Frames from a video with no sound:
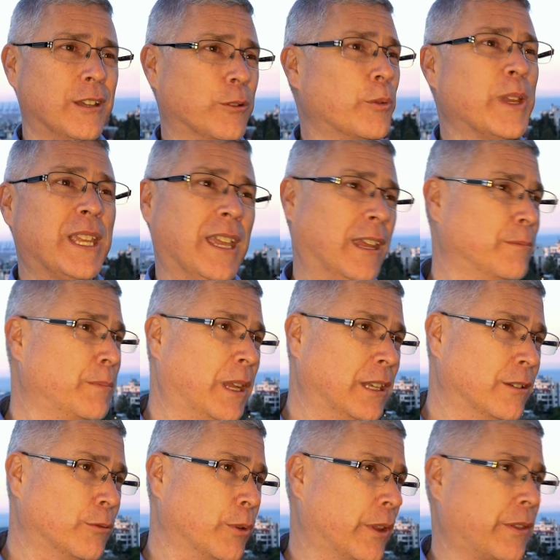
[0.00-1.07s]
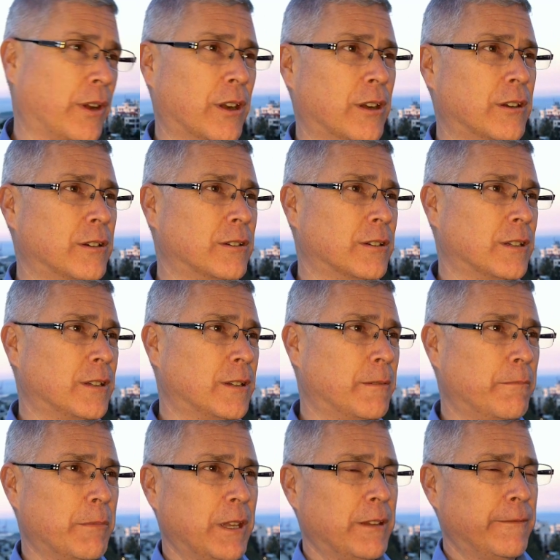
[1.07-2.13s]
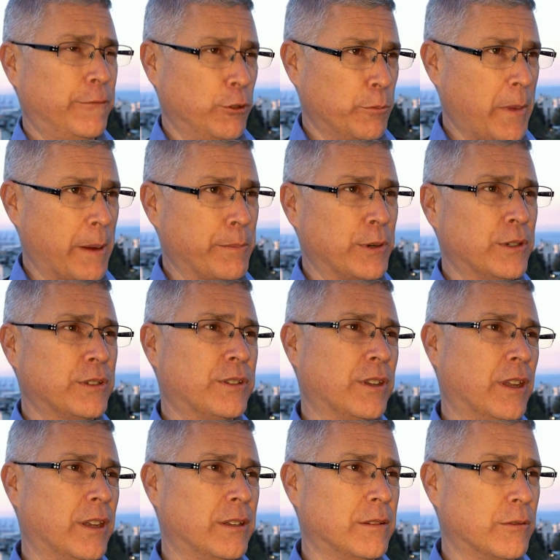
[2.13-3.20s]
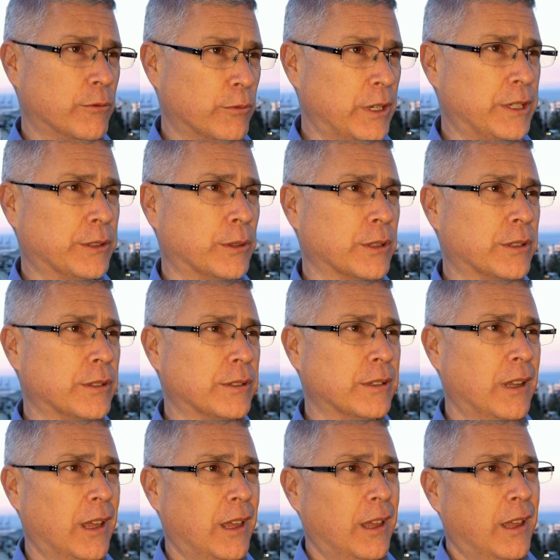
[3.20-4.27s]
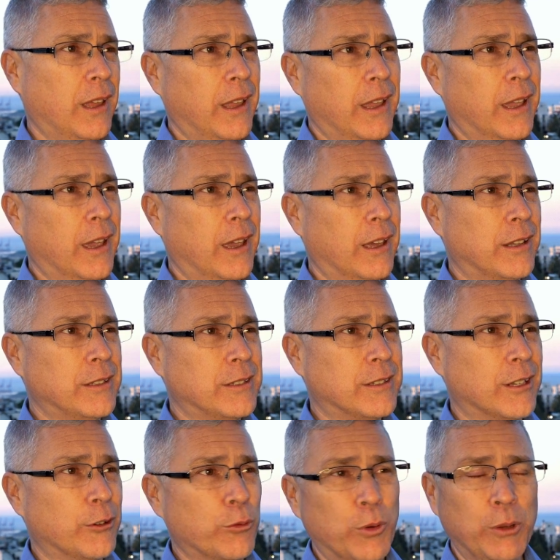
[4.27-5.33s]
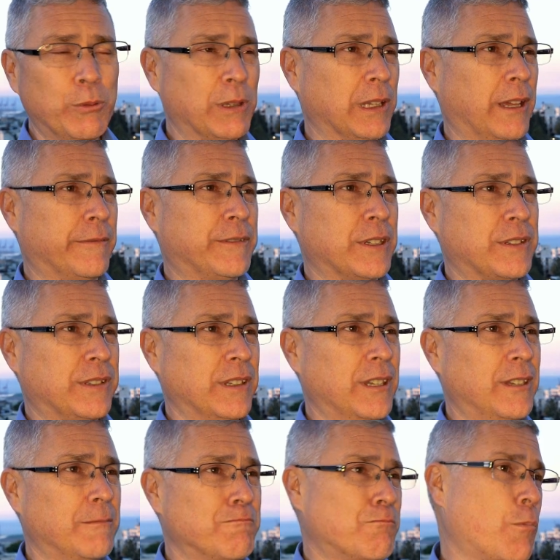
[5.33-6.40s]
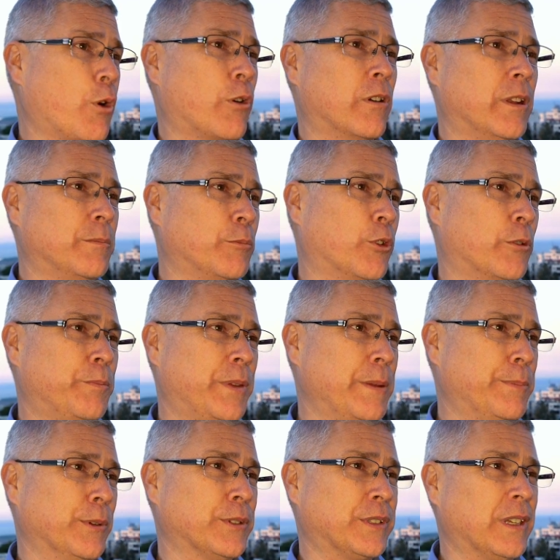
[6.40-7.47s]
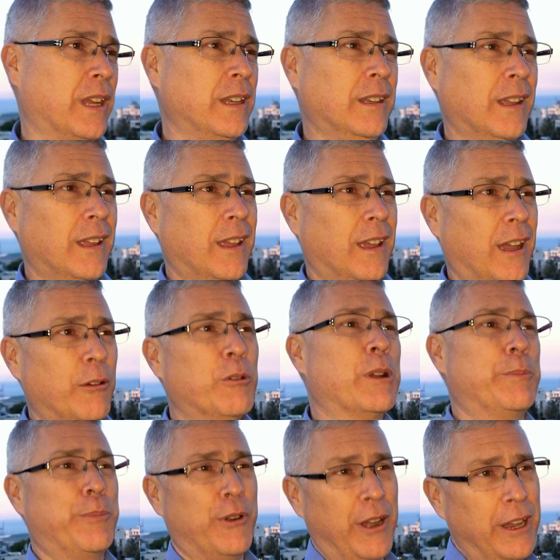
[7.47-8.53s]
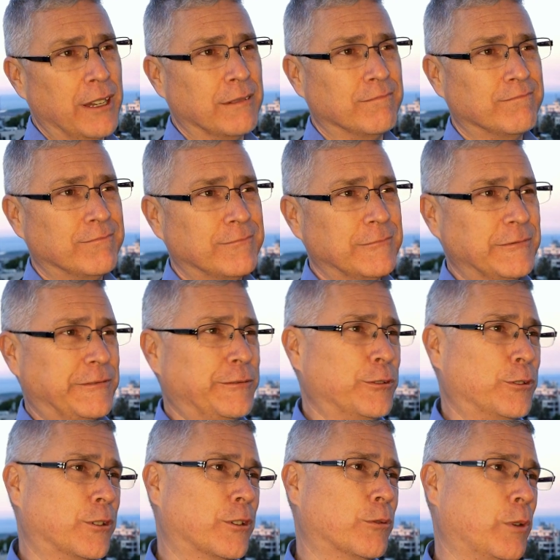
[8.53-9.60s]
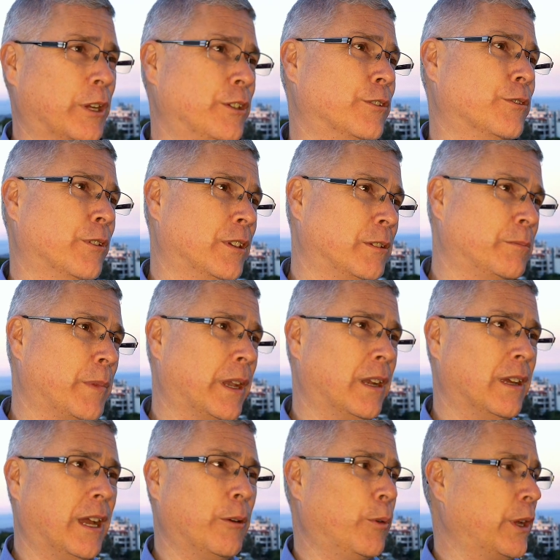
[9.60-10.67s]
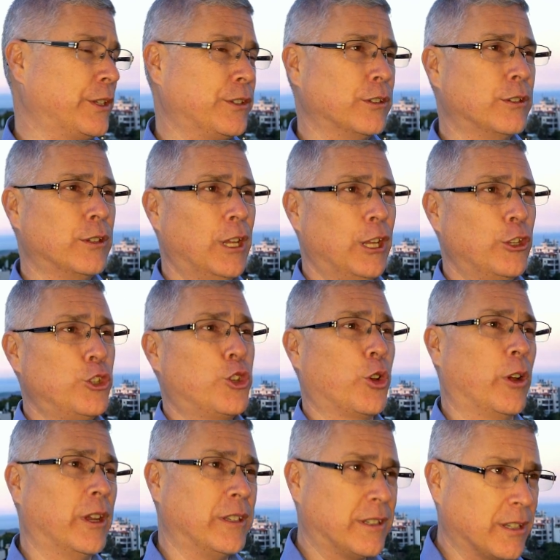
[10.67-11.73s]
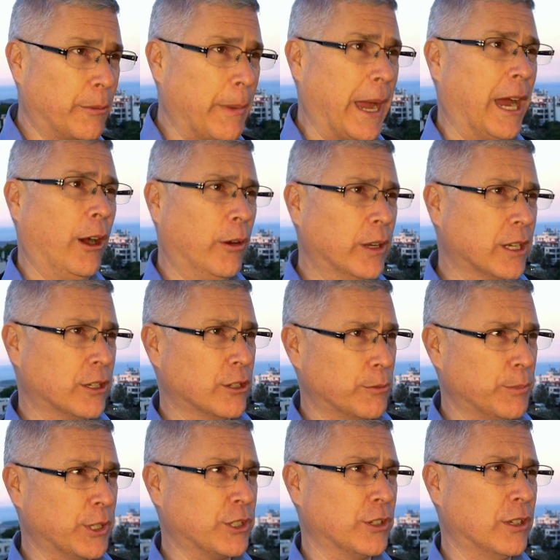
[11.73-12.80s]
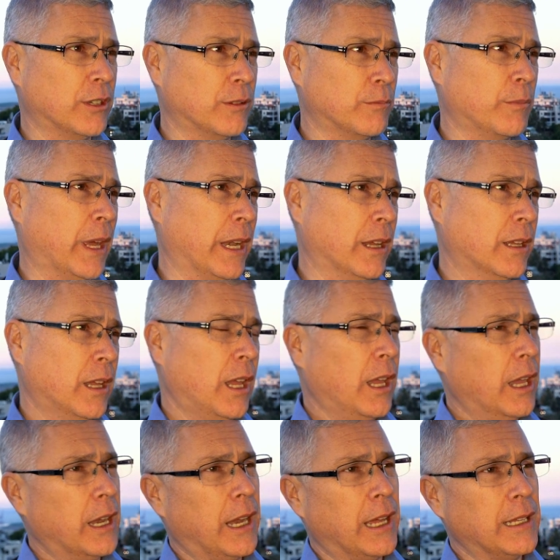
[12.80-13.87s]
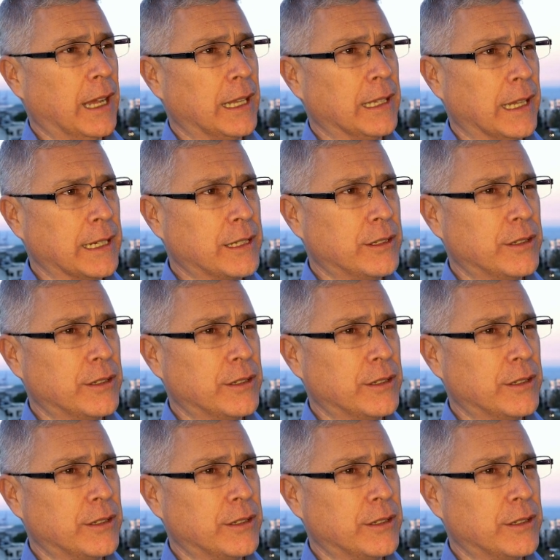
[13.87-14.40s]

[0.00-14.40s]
that we can't meet with our few members and resources. And we would love to see more and more people saying, I want to pray for what you're doing in MENA. I want to join somehow in your mission in MENA. And I'd like